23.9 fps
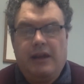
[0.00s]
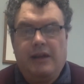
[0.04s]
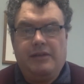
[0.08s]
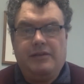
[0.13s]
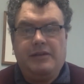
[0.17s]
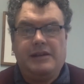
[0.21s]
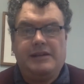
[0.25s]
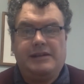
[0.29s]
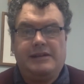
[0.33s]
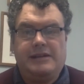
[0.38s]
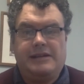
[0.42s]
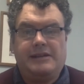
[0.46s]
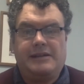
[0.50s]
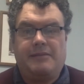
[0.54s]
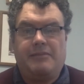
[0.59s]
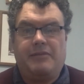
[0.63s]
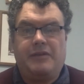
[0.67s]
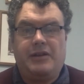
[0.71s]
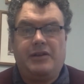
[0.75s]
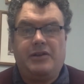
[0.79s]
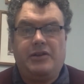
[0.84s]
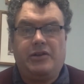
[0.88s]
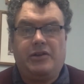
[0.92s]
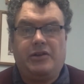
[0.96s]
This is
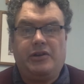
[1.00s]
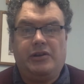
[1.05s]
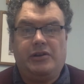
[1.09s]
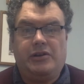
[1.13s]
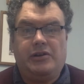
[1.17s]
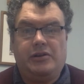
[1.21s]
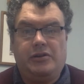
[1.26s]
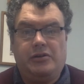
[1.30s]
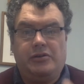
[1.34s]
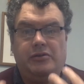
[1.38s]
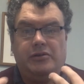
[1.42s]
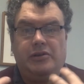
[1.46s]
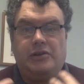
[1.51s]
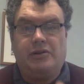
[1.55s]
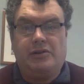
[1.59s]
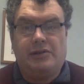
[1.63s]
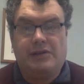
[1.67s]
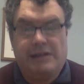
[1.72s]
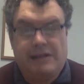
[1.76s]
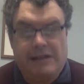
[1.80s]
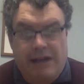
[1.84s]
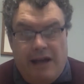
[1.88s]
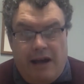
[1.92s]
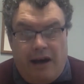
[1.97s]
something you can do
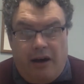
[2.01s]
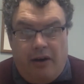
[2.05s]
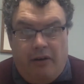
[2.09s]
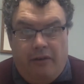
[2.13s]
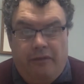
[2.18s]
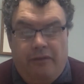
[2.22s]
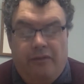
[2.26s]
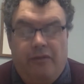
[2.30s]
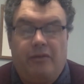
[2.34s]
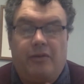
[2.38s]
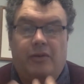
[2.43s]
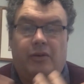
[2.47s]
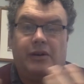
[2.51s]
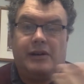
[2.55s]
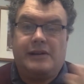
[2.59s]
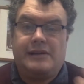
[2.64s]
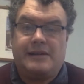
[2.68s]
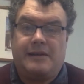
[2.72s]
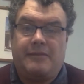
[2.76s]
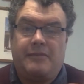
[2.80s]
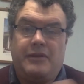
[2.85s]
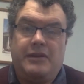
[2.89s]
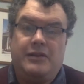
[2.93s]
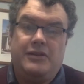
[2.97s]
yourself or it's
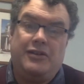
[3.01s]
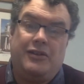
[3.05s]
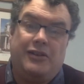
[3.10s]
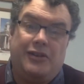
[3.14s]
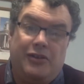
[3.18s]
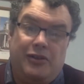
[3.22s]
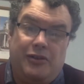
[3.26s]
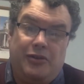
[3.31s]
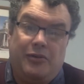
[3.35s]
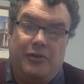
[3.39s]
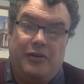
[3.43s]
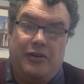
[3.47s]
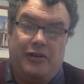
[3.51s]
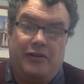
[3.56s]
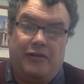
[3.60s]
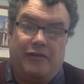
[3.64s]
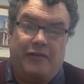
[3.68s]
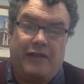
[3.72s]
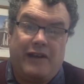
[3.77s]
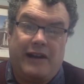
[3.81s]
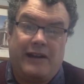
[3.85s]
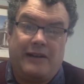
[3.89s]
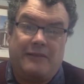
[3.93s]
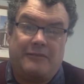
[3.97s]
something you can do with your
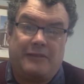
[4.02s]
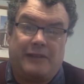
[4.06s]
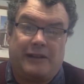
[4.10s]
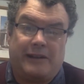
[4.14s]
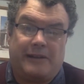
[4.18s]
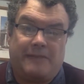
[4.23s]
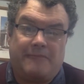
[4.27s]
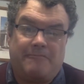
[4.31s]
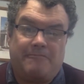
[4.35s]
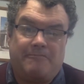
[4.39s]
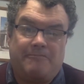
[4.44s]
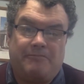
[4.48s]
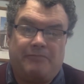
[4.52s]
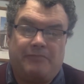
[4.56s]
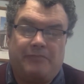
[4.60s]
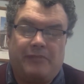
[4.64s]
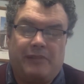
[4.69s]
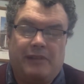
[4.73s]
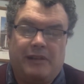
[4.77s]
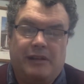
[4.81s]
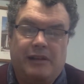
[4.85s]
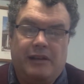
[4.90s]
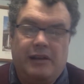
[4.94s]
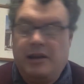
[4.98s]
family.
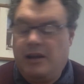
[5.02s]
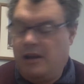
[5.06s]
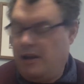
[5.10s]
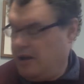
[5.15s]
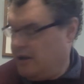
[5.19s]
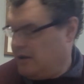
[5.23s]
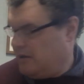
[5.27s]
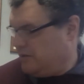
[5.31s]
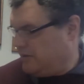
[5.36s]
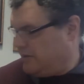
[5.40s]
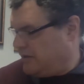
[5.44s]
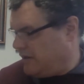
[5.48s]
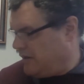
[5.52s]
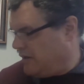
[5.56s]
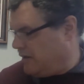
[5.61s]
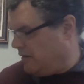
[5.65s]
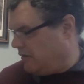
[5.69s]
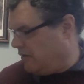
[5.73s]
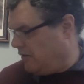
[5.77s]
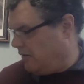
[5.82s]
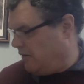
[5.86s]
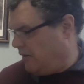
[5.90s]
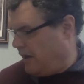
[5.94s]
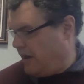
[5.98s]

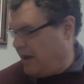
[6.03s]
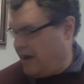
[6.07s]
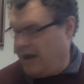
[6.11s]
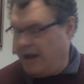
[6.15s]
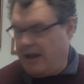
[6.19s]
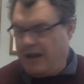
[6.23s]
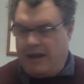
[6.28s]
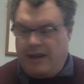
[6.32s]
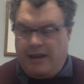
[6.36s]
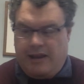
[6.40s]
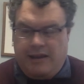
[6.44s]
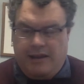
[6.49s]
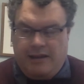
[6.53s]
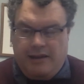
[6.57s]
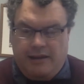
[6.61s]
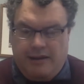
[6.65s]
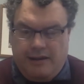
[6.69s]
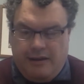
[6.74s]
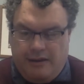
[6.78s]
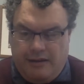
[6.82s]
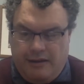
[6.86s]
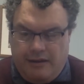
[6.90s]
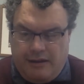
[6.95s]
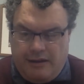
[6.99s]
So I,
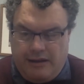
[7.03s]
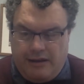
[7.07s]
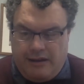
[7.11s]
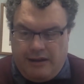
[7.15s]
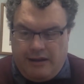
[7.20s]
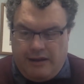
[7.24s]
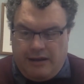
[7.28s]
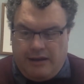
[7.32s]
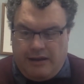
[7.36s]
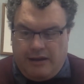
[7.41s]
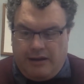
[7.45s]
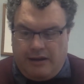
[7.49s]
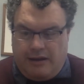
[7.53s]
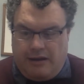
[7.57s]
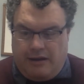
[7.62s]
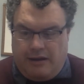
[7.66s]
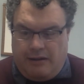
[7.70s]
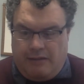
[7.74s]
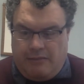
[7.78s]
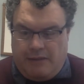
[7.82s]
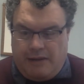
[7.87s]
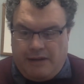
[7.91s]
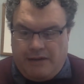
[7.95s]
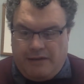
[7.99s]

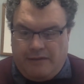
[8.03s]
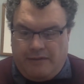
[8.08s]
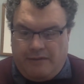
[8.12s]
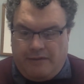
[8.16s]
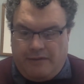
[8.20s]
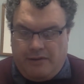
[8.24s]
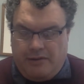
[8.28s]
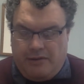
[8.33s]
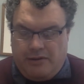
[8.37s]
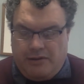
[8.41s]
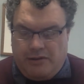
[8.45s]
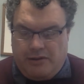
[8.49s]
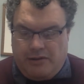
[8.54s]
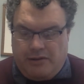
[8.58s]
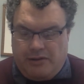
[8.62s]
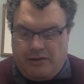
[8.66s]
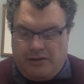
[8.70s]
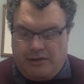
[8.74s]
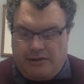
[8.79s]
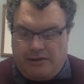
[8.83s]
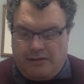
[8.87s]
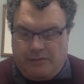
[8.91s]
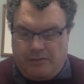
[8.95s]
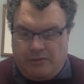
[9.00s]
on my devotional
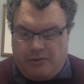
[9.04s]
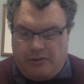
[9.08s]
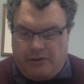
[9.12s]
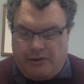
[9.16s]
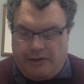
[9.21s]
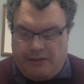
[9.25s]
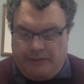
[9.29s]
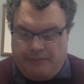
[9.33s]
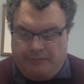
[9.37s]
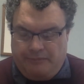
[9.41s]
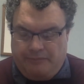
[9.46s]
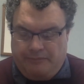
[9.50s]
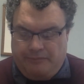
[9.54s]
this morning,